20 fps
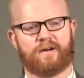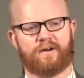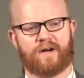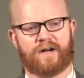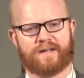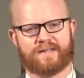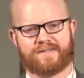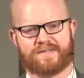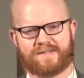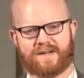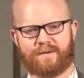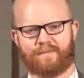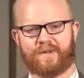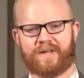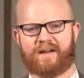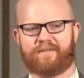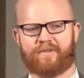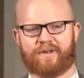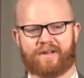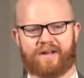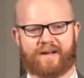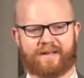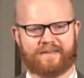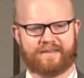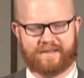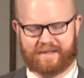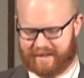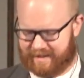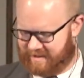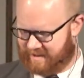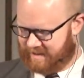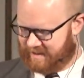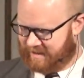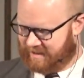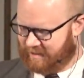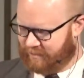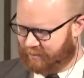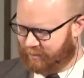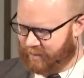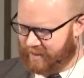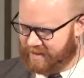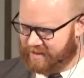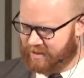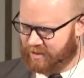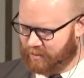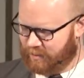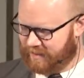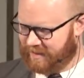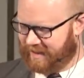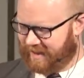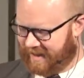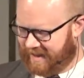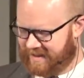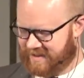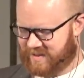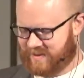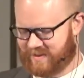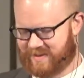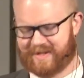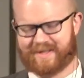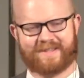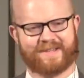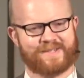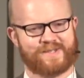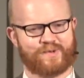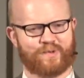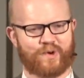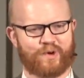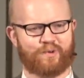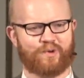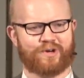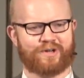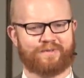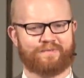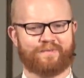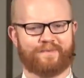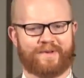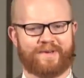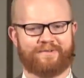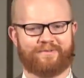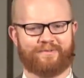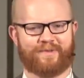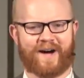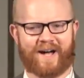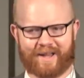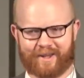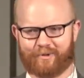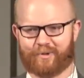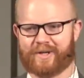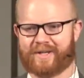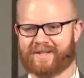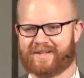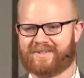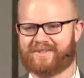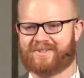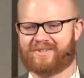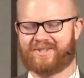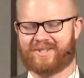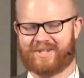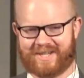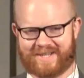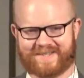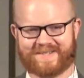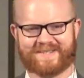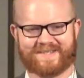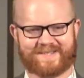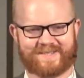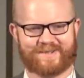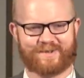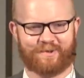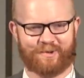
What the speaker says: on some level, I think that if we knew the answer to this, we wouldn't be following Jesus,